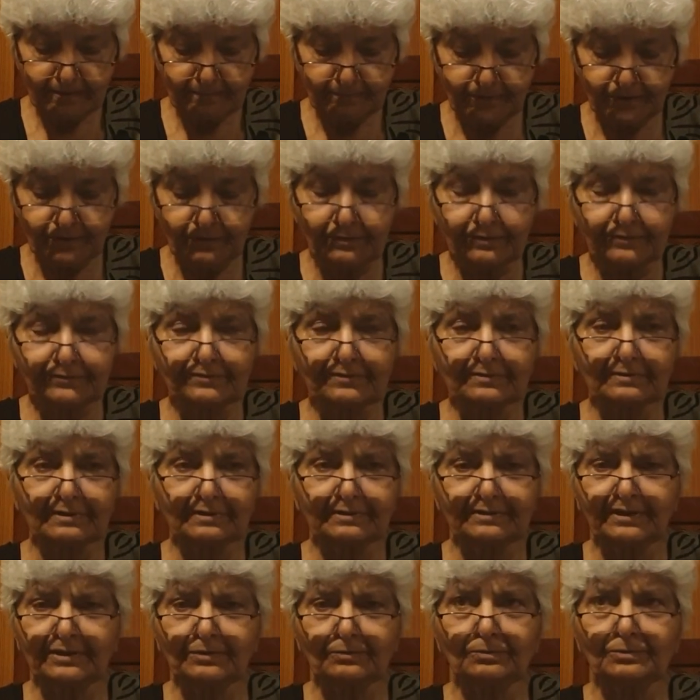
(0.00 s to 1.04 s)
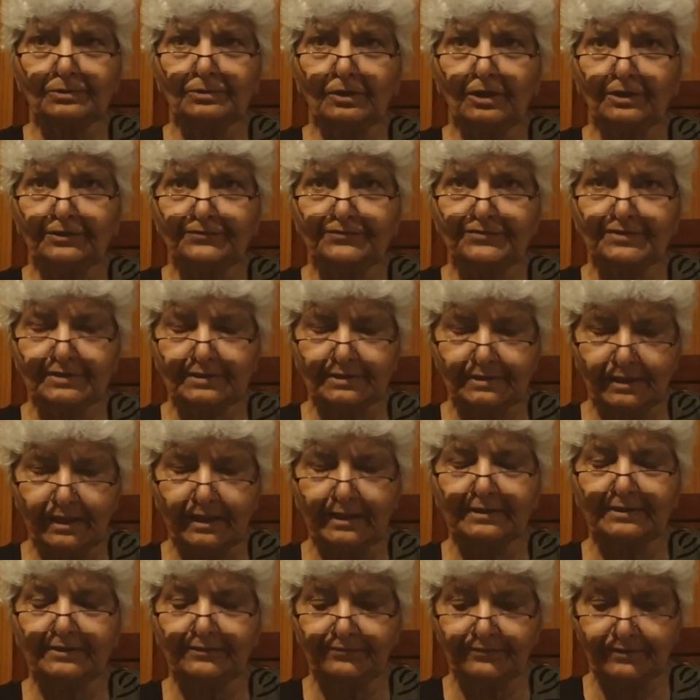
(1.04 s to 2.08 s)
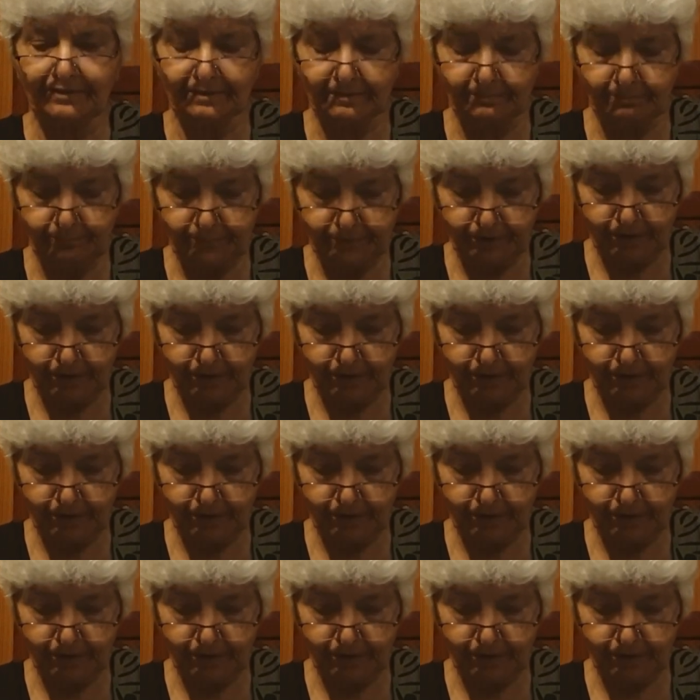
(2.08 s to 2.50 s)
because they could not see anything